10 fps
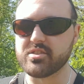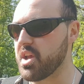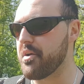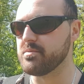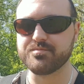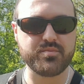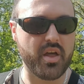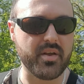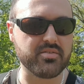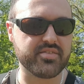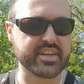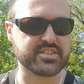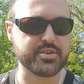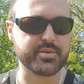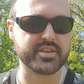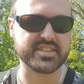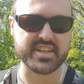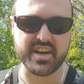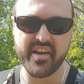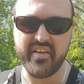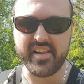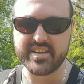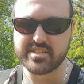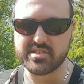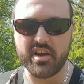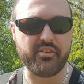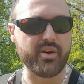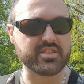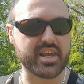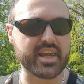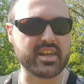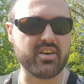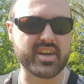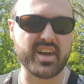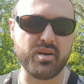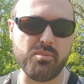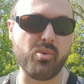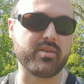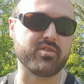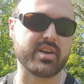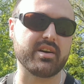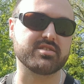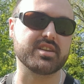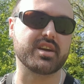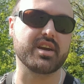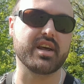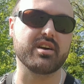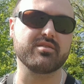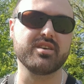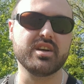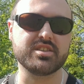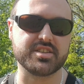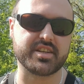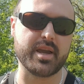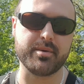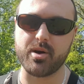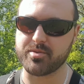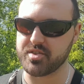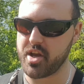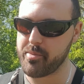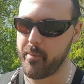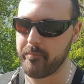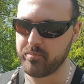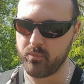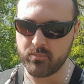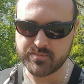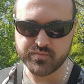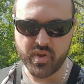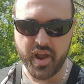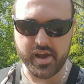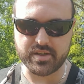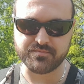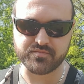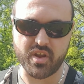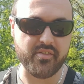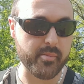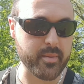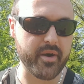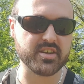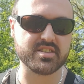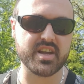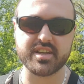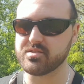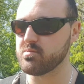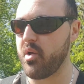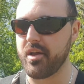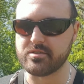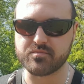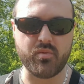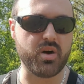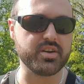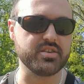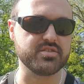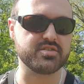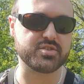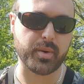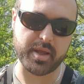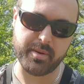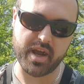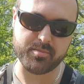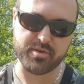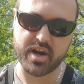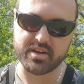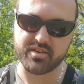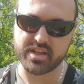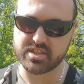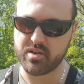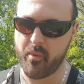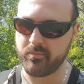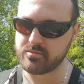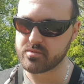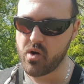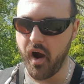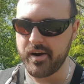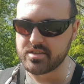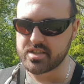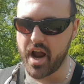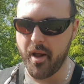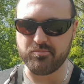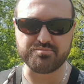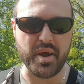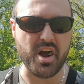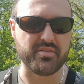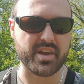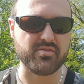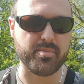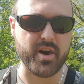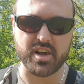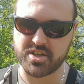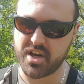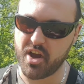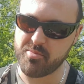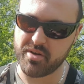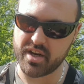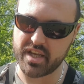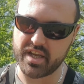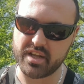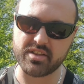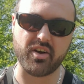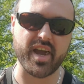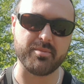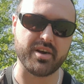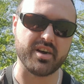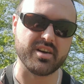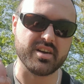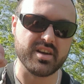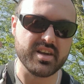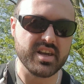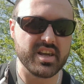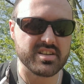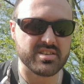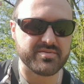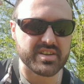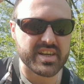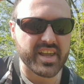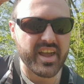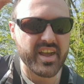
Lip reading: so another thing to consider if you are taking like a multi-rod out to the canal, just to keep your options open. For me personally, I use 20-pound braid on this. Bit overkill for perch, I know, but the diameter is obviously